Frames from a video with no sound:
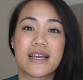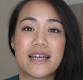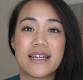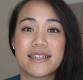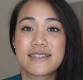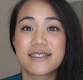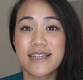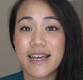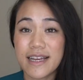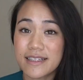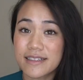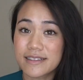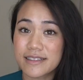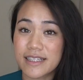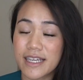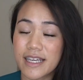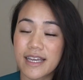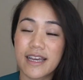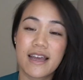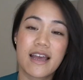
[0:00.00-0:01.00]
And
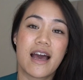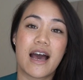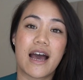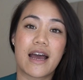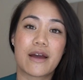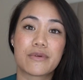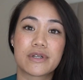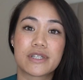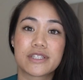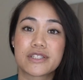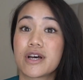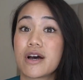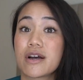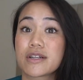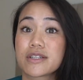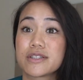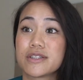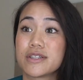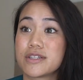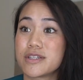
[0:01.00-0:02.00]
secondly, I want to talk
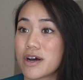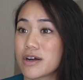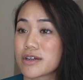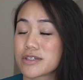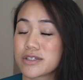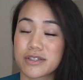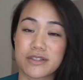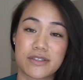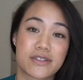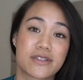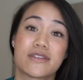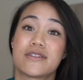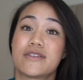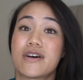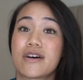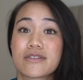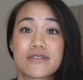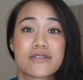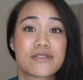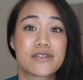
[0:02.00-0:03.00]
to the doctors
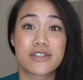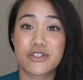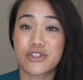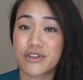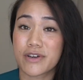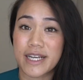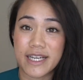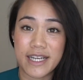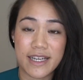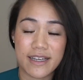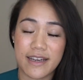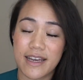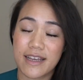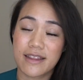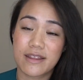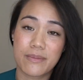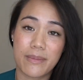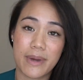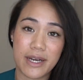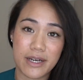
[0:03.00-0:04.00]
in training,
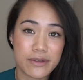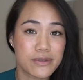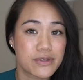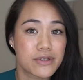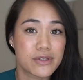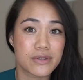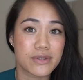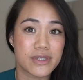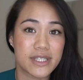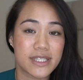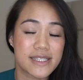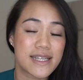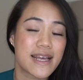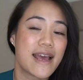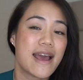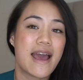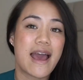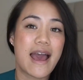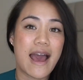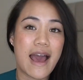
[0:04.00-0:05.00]
and the medical students,
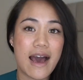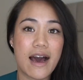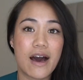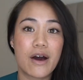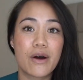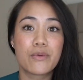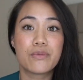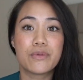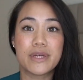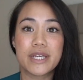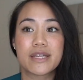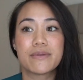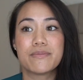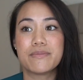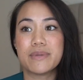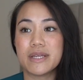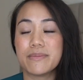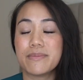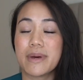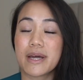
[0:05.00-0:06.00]
how we can
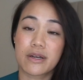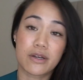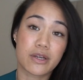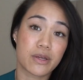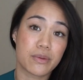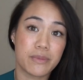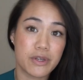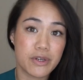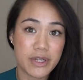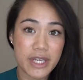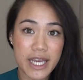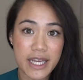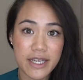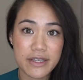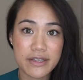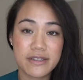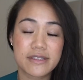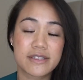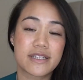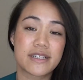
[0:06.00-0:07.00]
be better
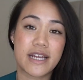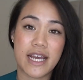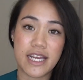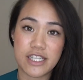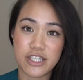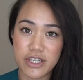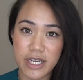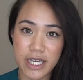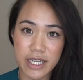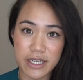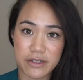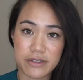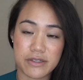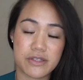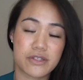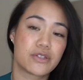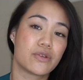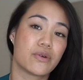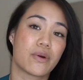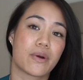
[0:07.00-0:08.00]
communicators and
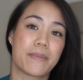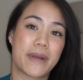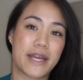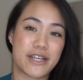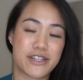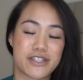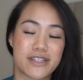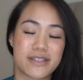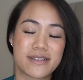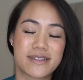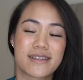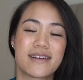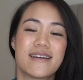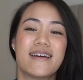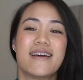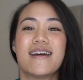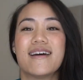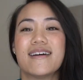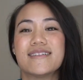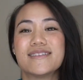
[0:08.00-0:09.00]
educators to our patients.
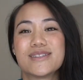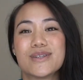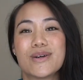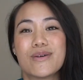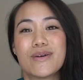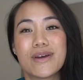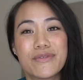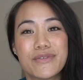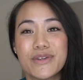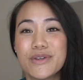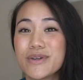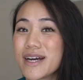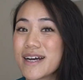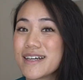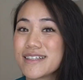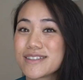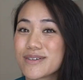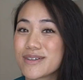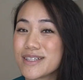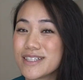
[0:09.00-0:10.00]
And so if you
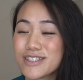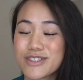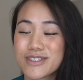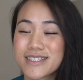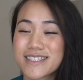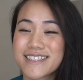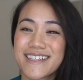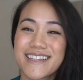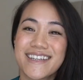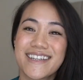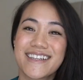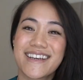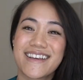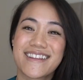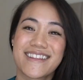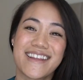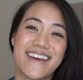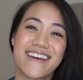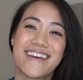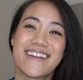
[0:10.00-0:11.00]
guys are interested,
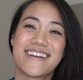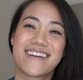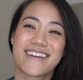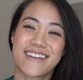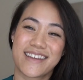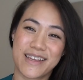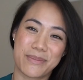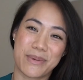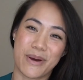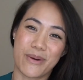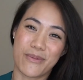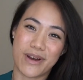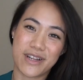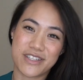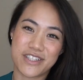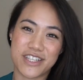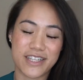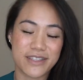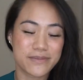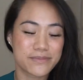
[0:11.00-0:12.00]
then keep on
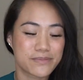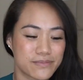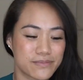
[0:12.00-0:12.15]
watching.